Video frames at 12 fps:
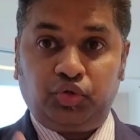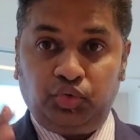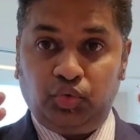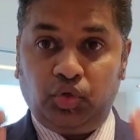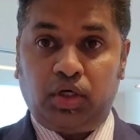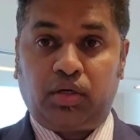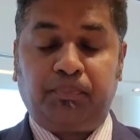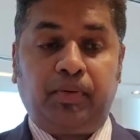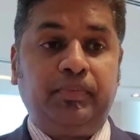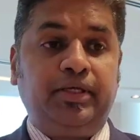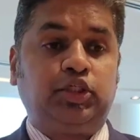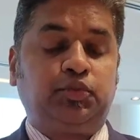your
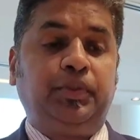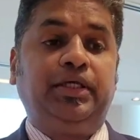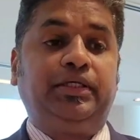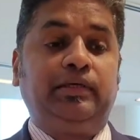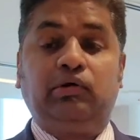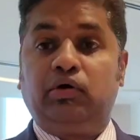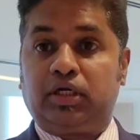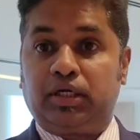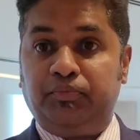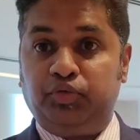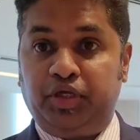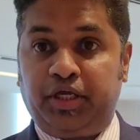public speaking or
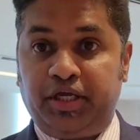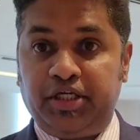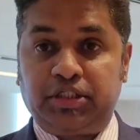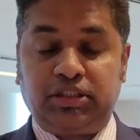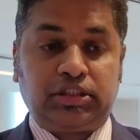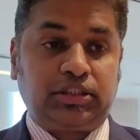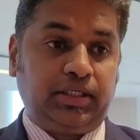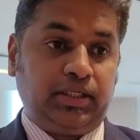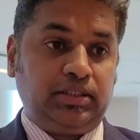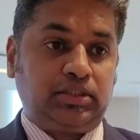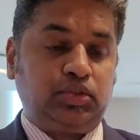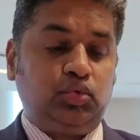communication
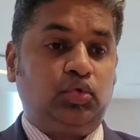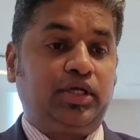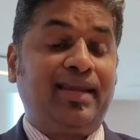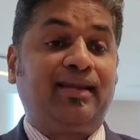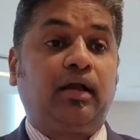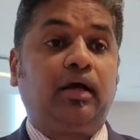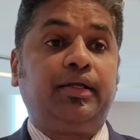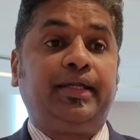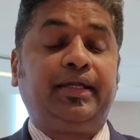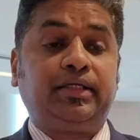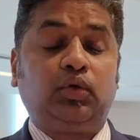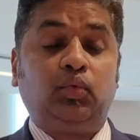skills, you can
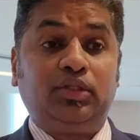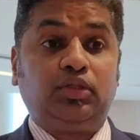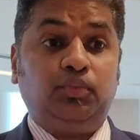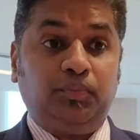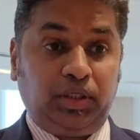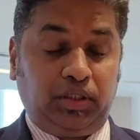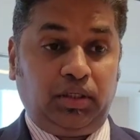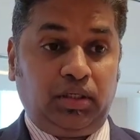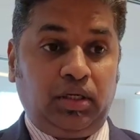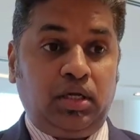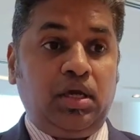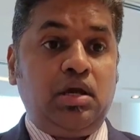connect with me
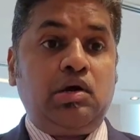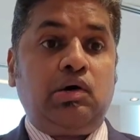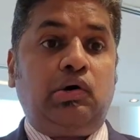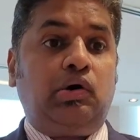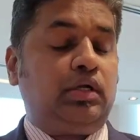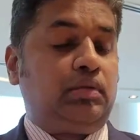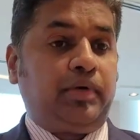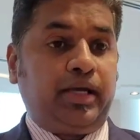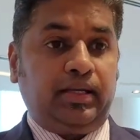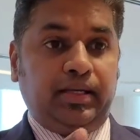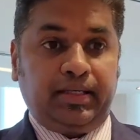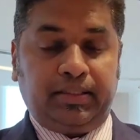on my
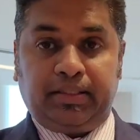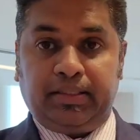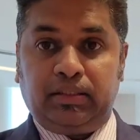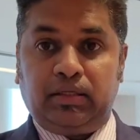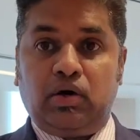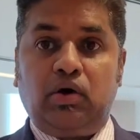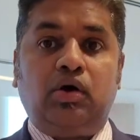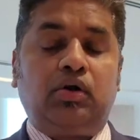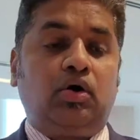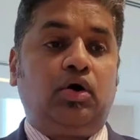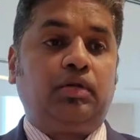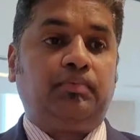LinkedIn or
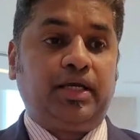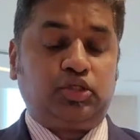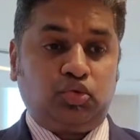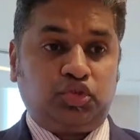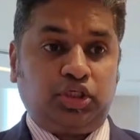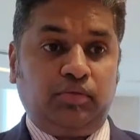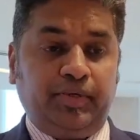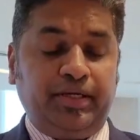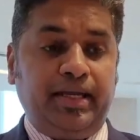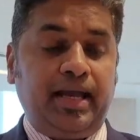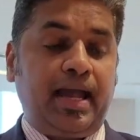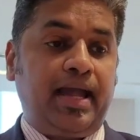on my social
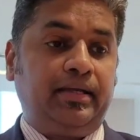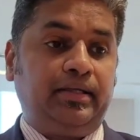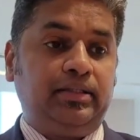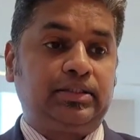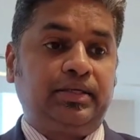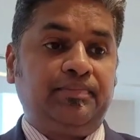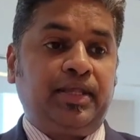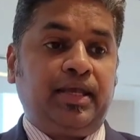media handles,